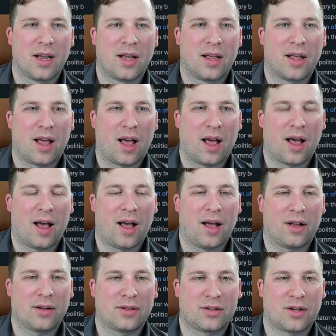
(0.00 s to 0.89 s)

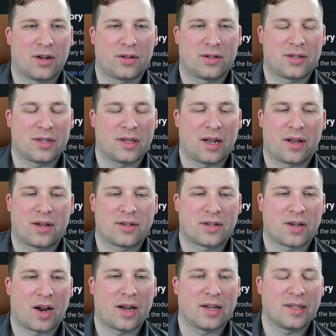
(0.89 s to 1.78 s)

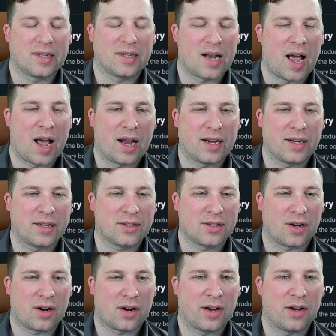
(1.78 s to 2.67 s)
size 9,
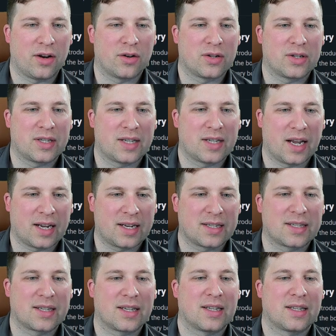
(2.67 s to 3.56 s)
sorry, your
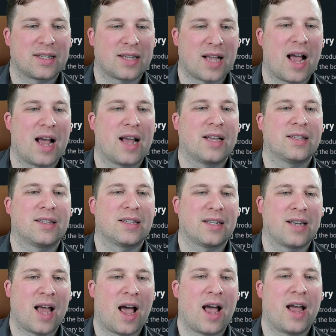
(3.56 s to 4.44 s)
6 size
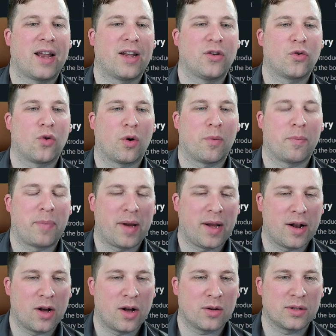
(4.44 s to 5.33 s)
9
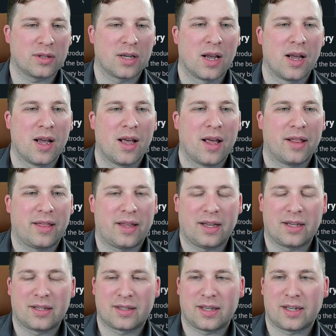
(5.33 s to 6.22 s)
torpedoes.
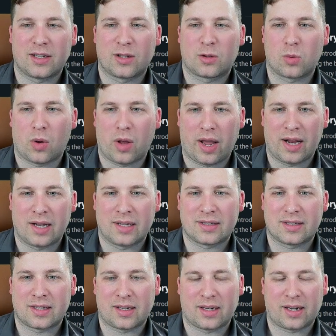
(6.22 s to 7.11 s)
These things will
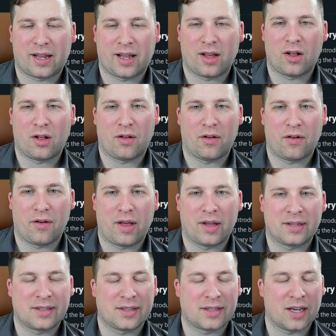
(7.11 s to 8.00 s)
instant kill
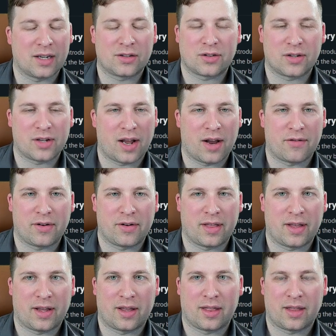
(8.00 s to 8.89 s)
essentially
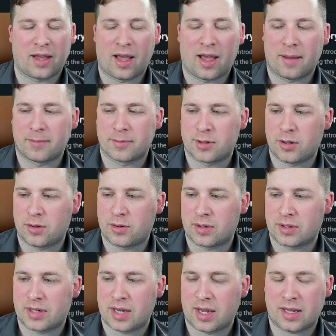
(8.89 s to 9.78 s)
everything in the game. So you
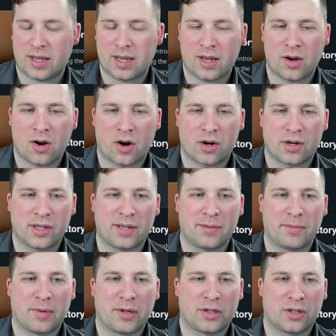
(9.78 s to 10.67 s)
can take ERT
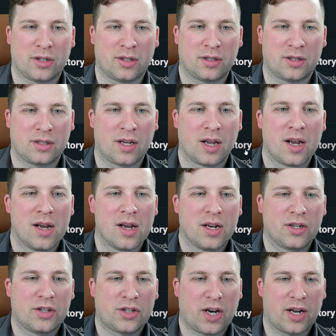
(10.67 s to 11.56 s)
missions,
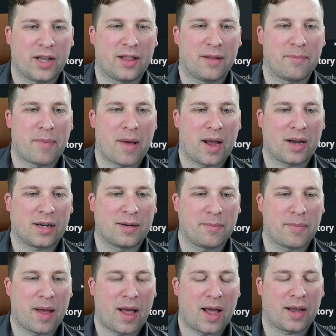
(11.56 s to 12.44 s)
chain them back to
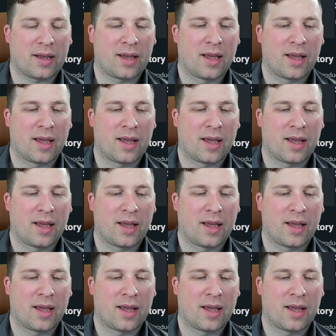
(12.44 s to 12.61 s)
back